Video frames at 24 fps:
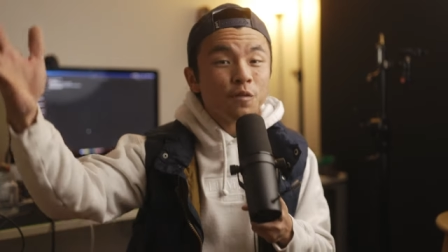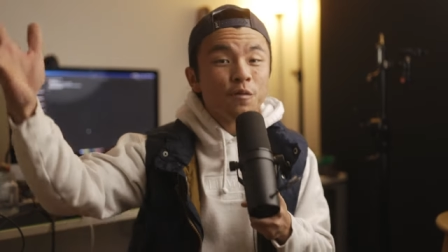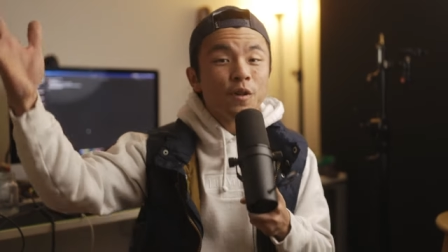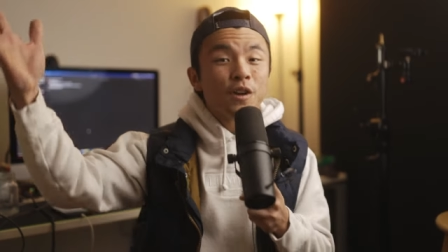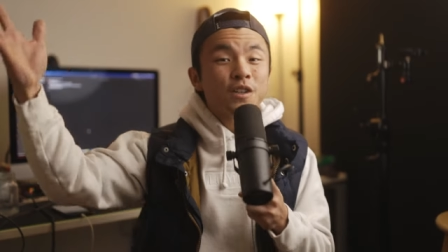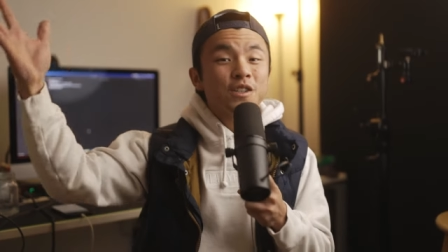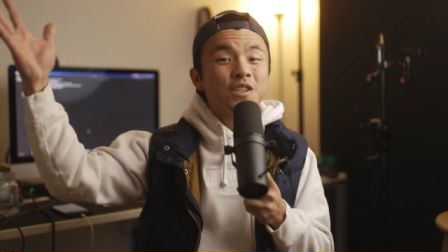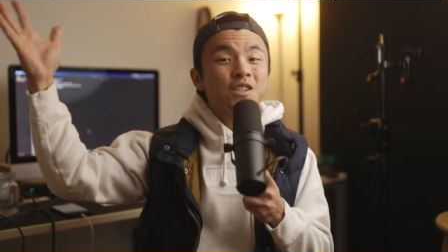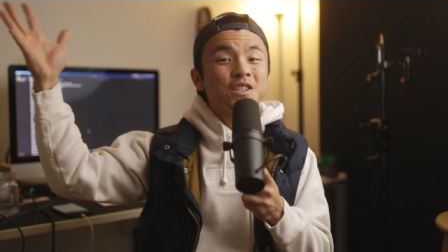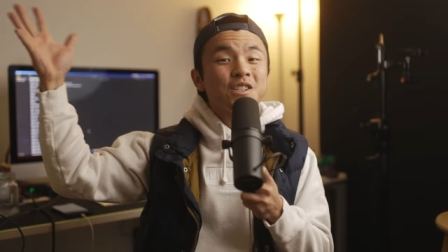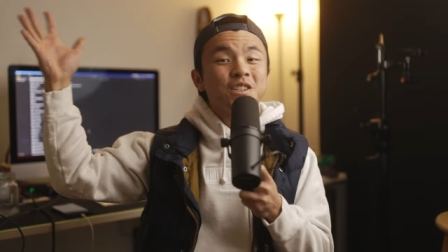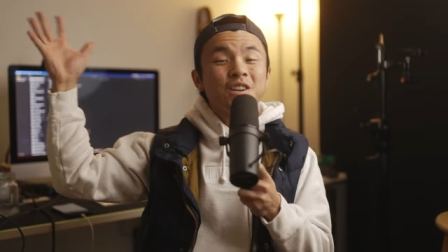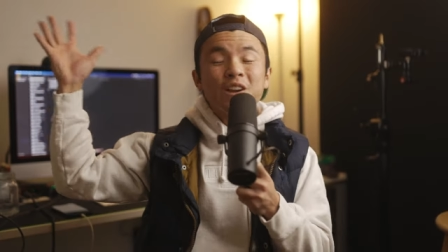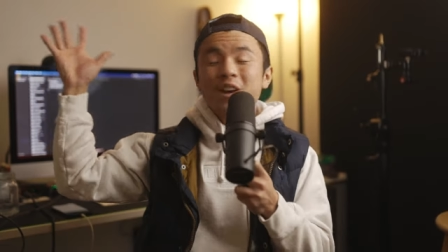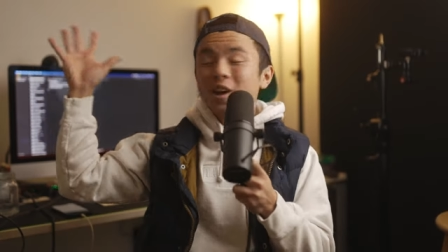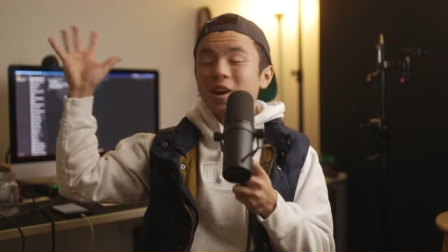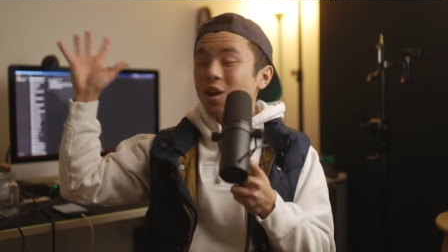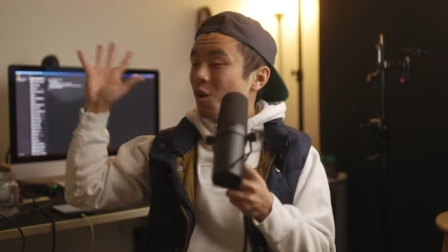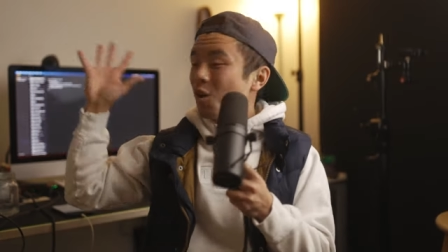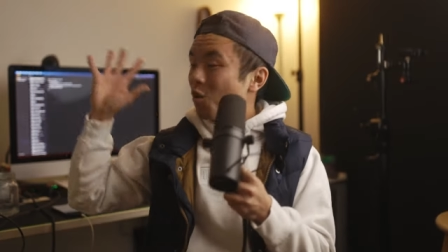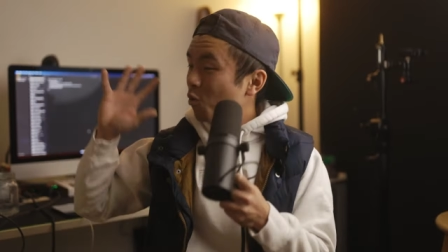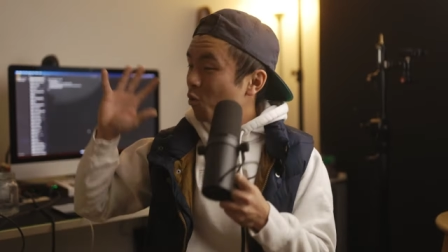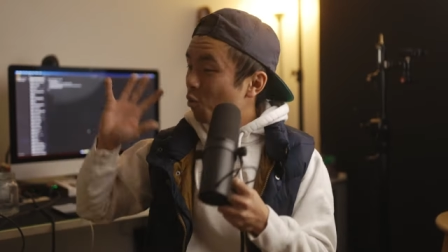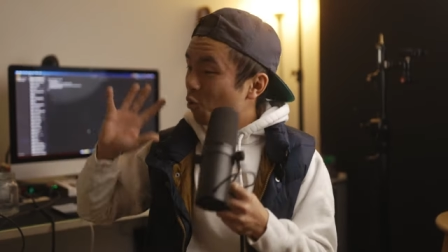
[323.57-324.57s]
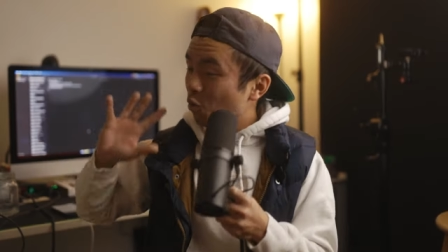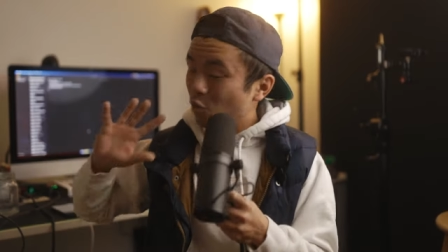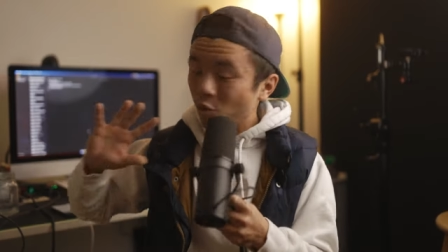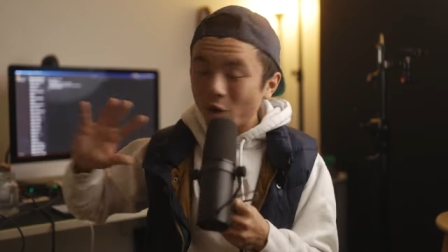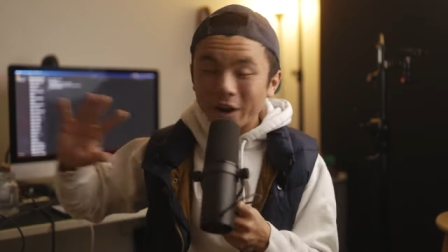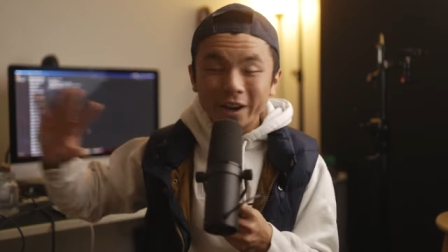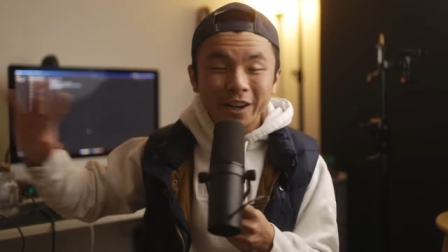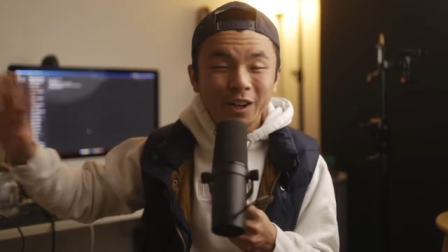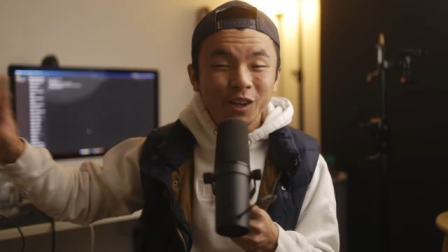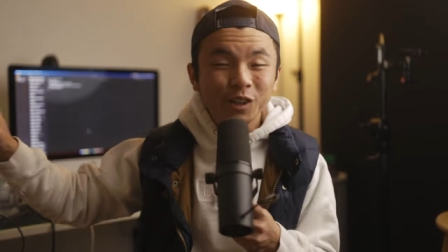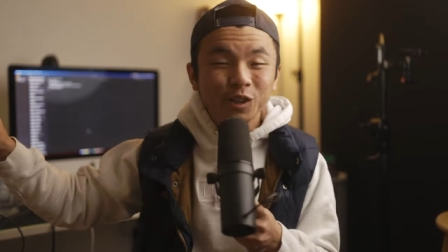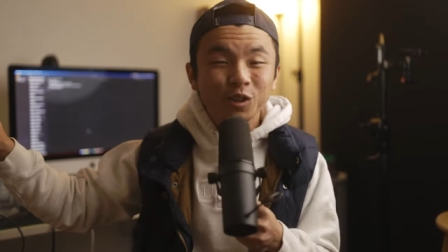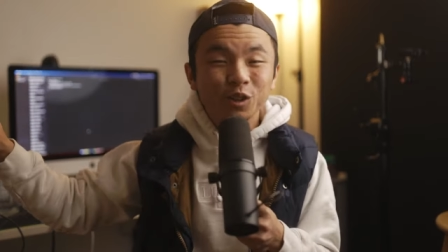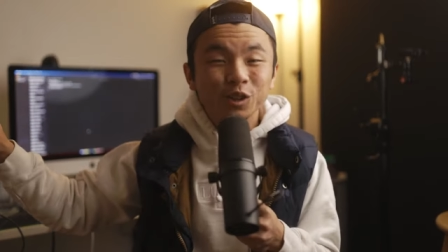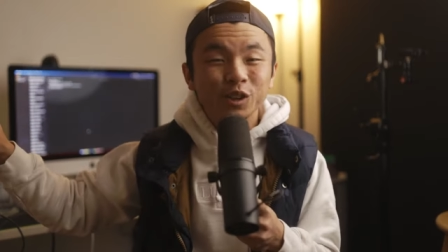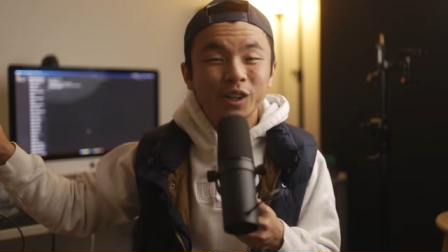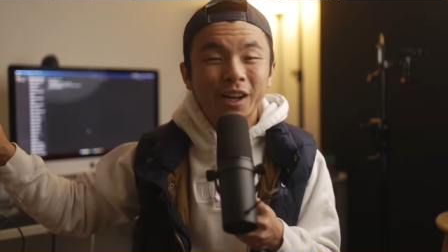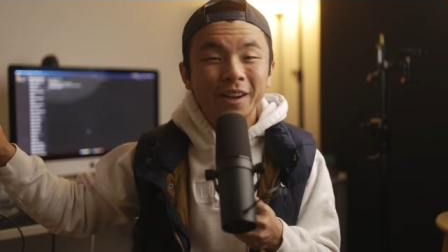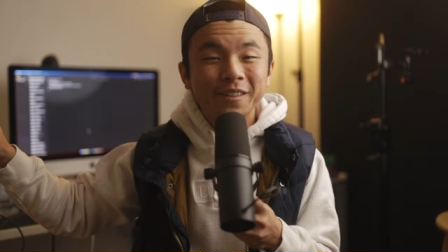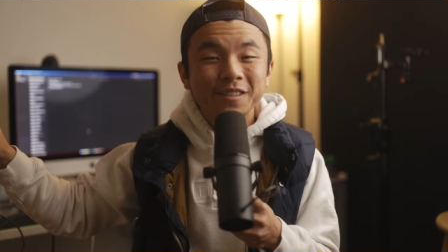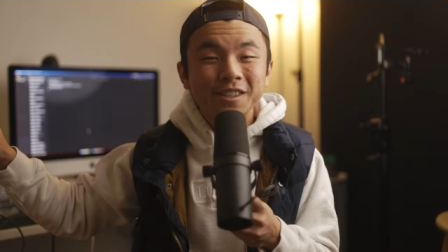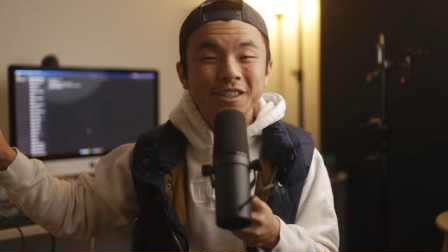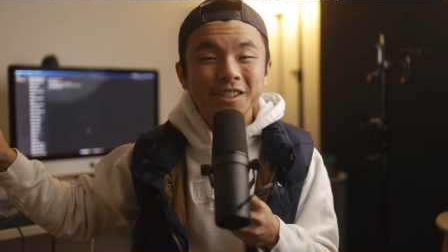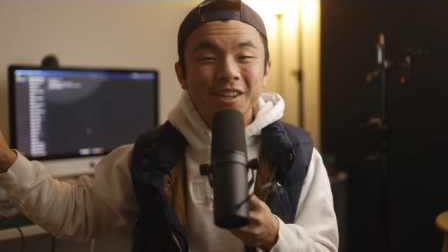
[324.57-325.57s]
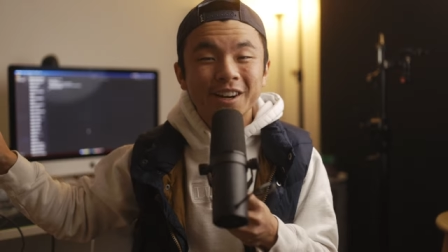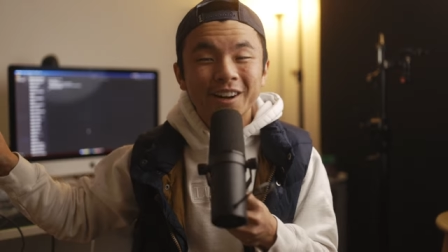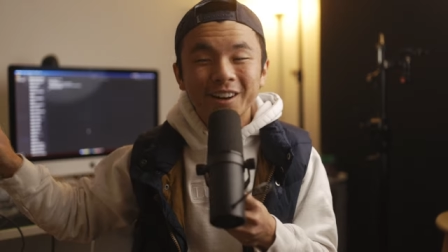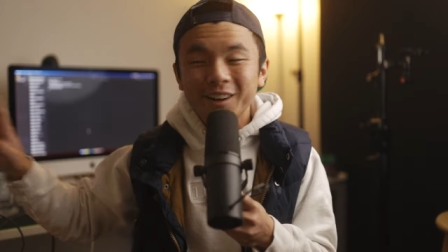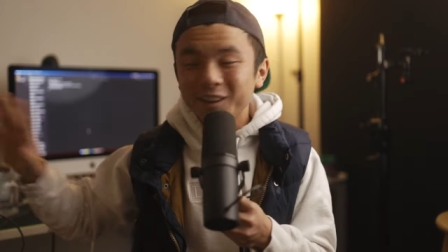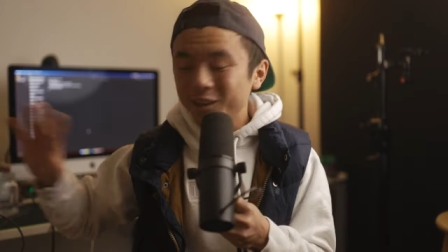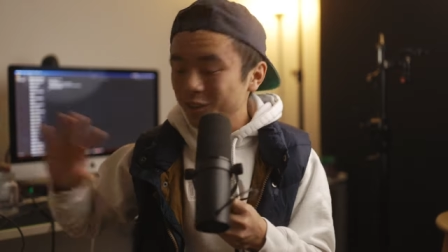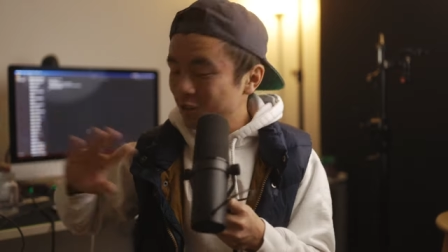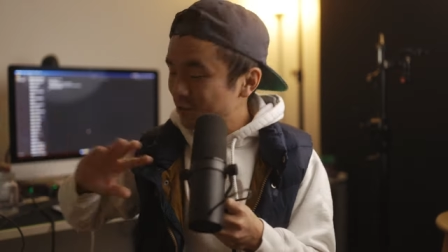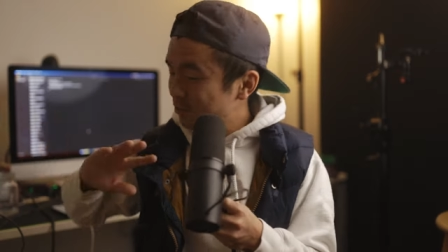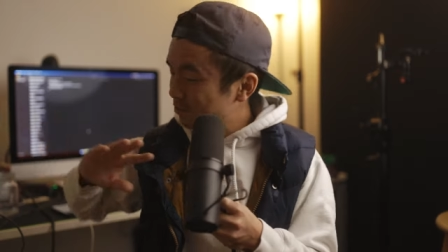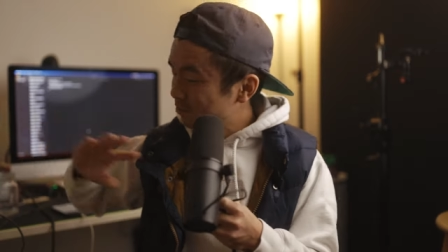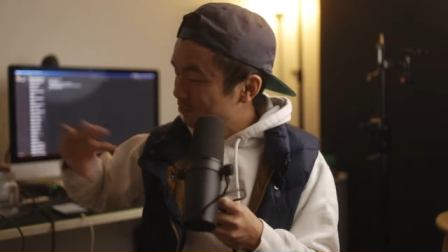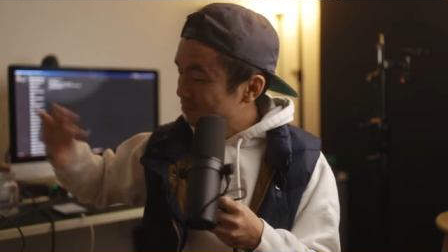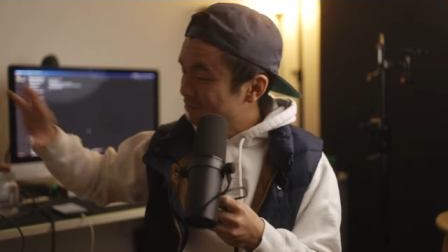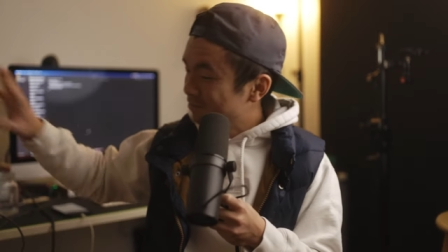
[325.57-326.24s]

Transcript: of us, regular lifestyle